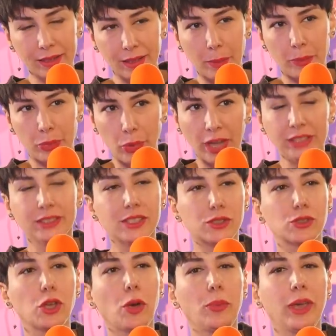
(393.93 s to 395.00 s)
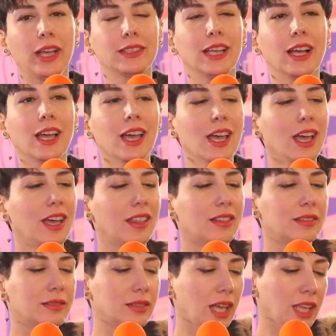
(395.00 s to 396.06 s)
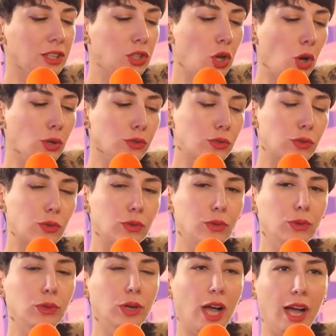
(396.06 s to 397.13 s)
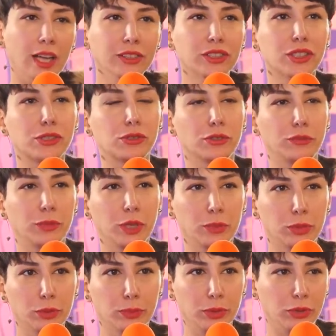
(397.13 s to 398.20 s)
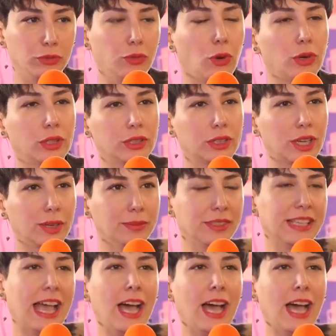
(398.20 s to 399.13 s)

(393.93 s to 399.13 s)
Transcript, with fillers: The brand is so big, like it goes through hundreds of people before it comes